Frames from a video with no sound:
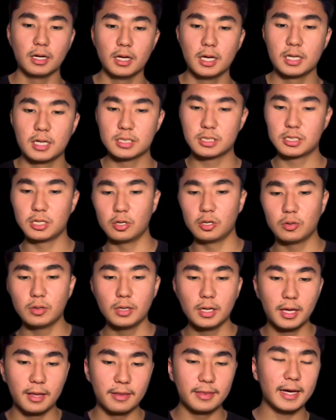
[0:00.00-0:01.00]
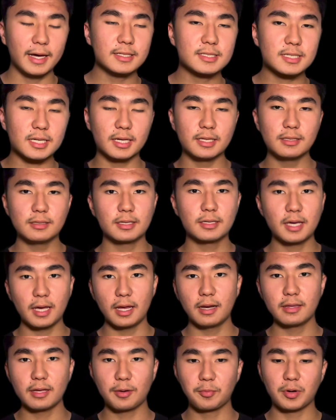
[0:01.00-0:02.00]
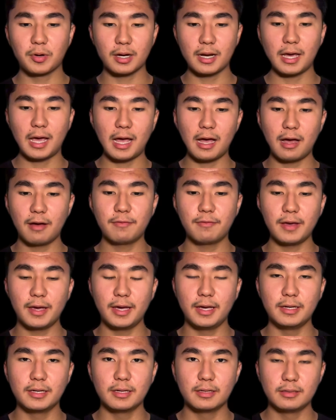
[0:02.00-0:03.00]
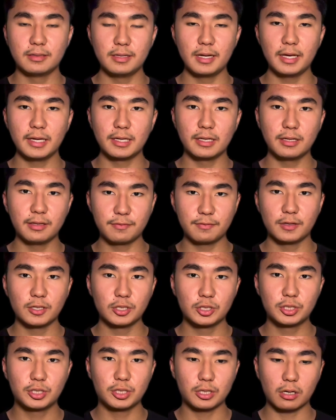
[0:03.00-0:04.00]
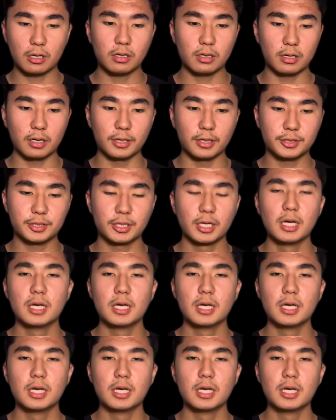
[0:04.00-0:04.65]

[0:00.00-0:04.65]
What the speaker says: So that's indicating that we're going to have a negative charge.